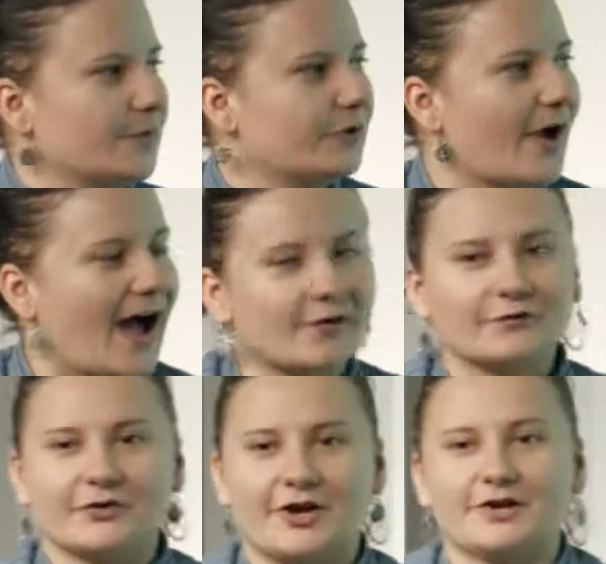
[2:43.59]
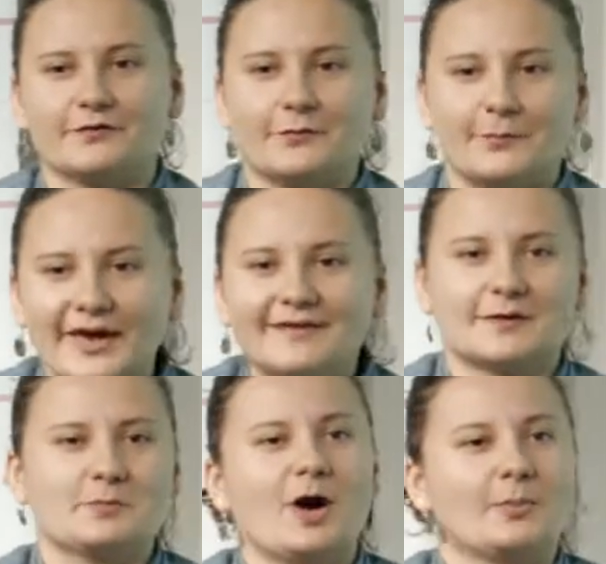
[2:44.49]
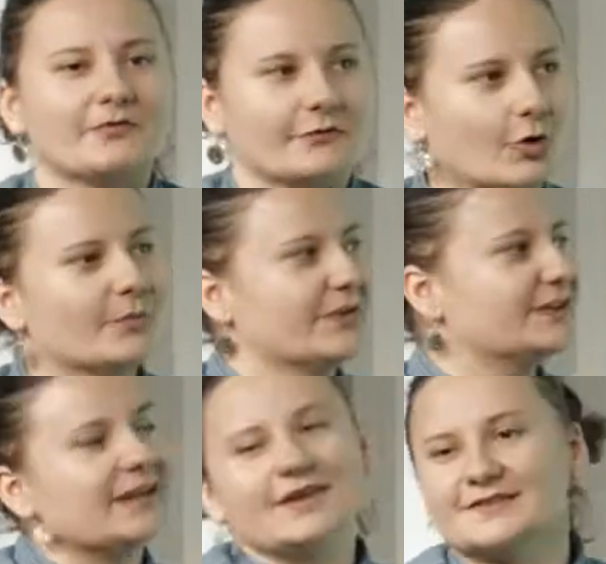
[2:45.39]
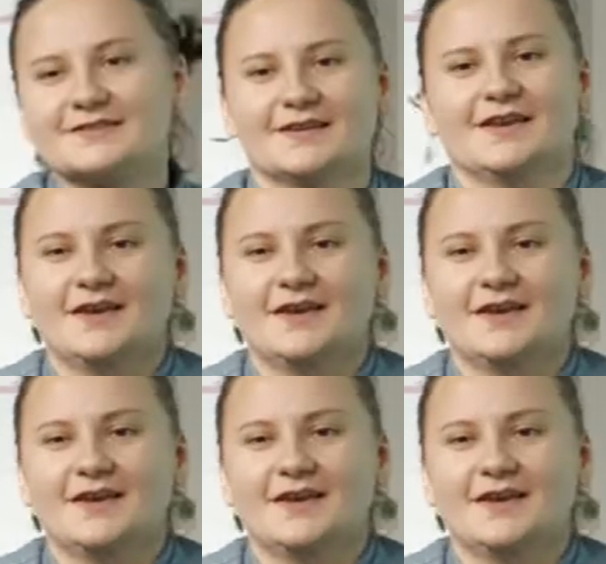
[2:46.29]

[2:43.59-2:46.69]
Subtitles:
you have to kind of make them up from the needs